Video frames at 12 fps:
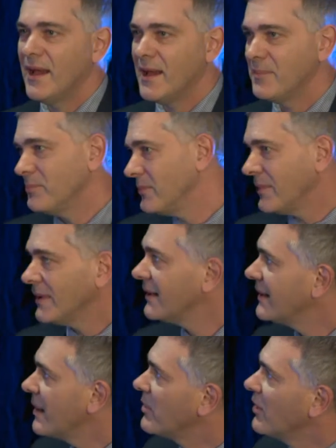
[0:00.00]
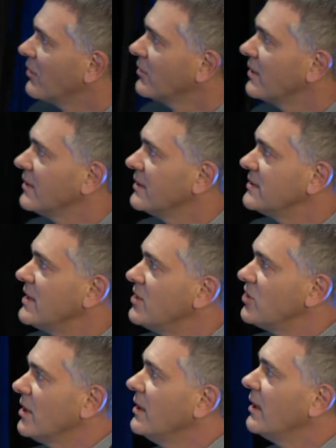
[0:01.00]
um, coming along to the
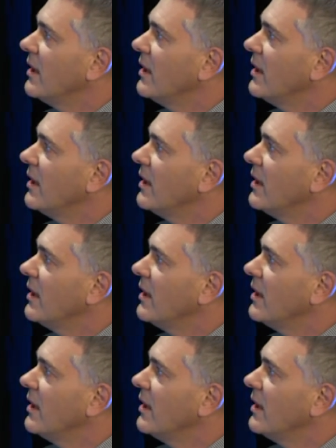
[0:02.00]
session.